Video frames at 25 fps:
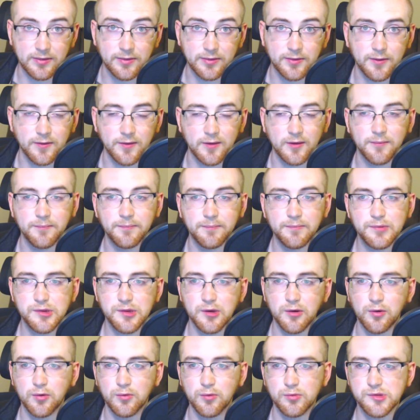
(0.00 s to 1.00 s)
to them.
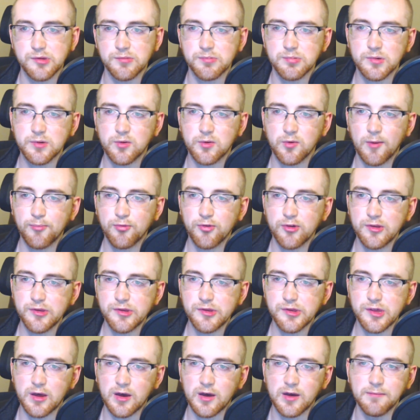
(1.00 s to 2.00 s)
So
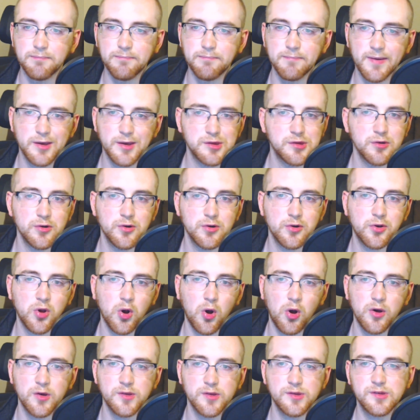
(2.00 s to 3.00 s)
subscriptions on Mixer
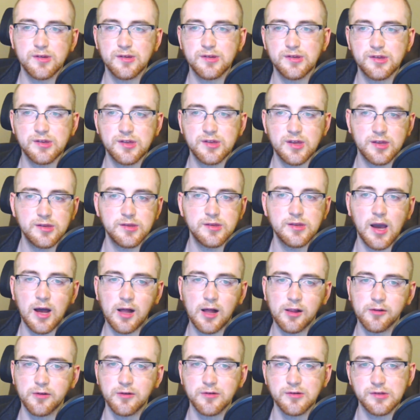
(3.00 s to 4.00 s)
cost
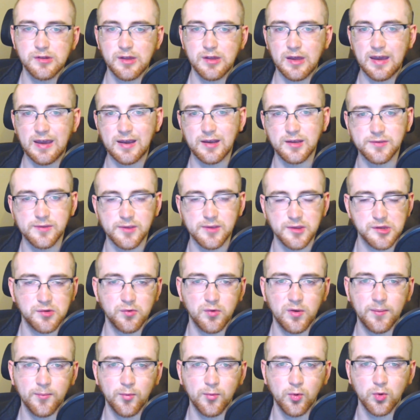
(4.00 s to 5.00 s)
$6 and the
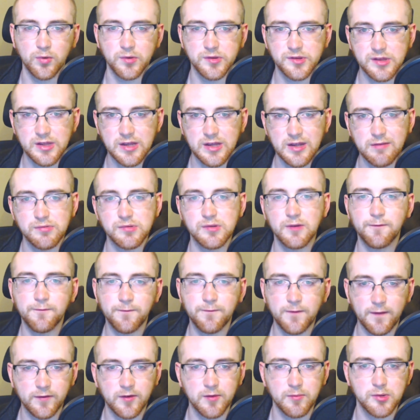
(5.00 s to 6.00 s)
streamer receives
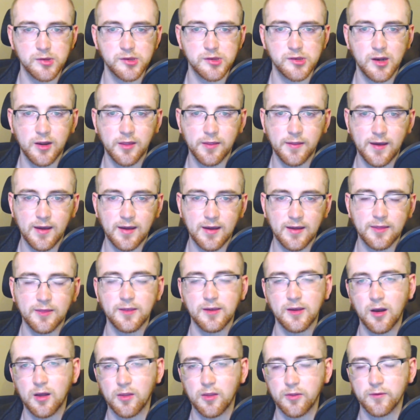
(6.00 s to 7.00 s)
50% of that.
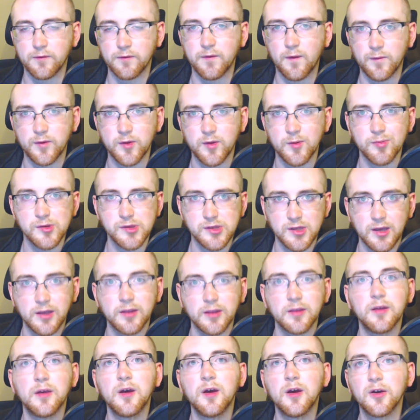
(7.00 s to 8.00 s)
The other
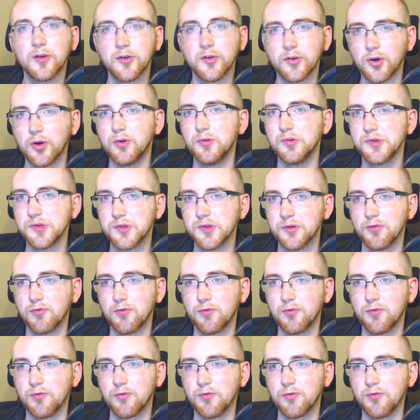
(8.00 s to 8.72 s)
50% goes to